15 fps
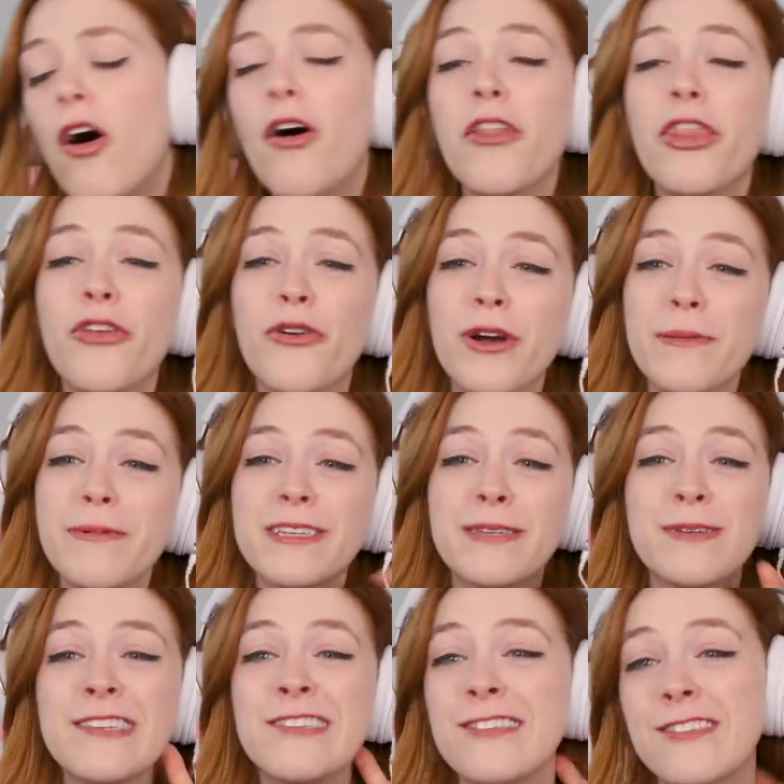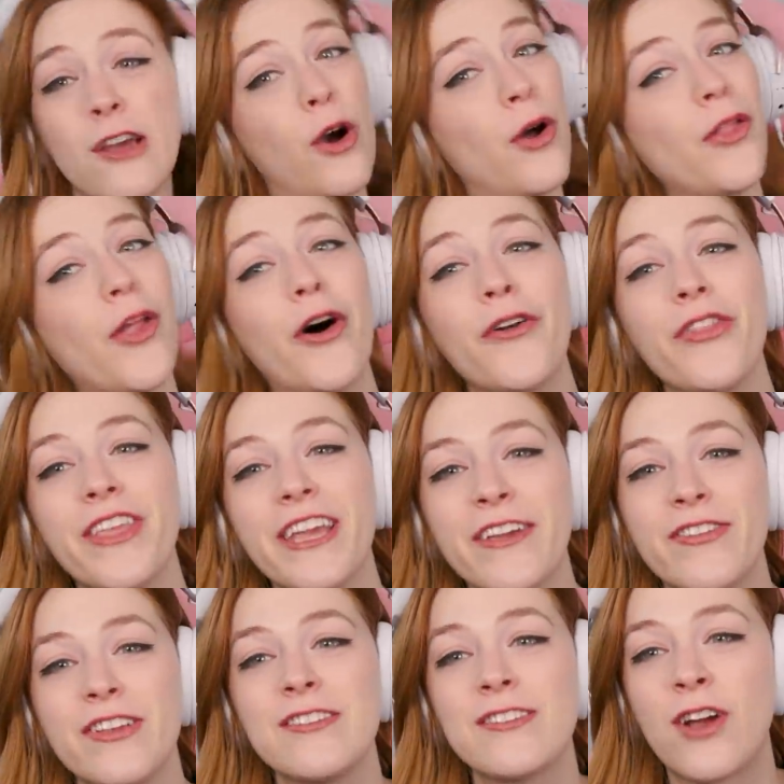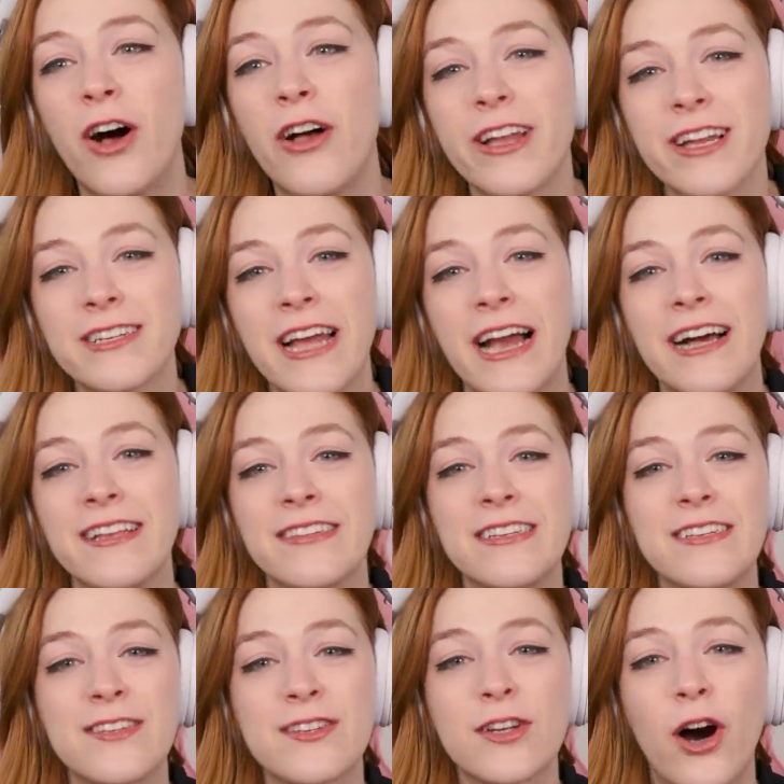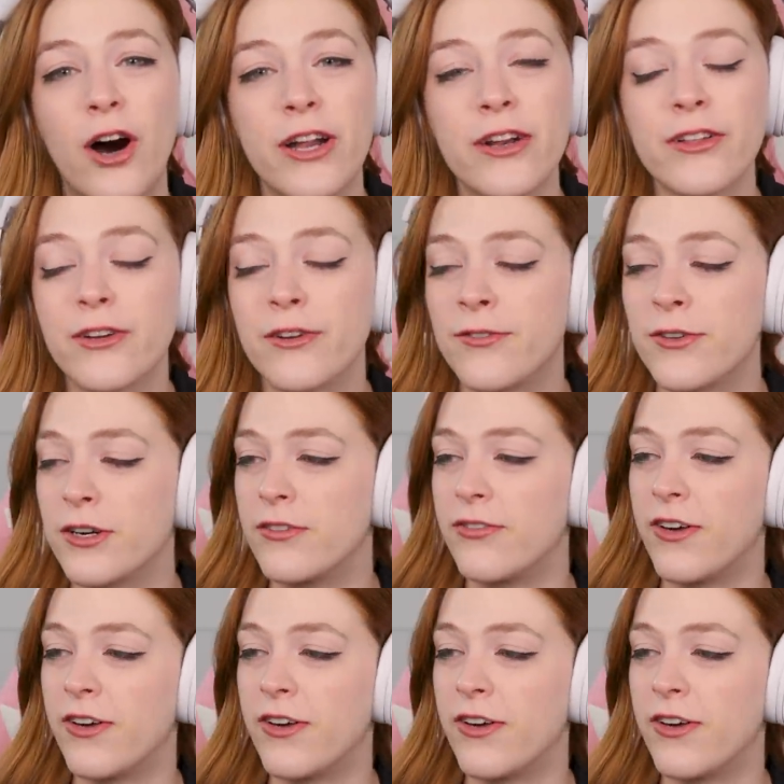oh, Thorn must be so lonely if he's calling to ask his toddler for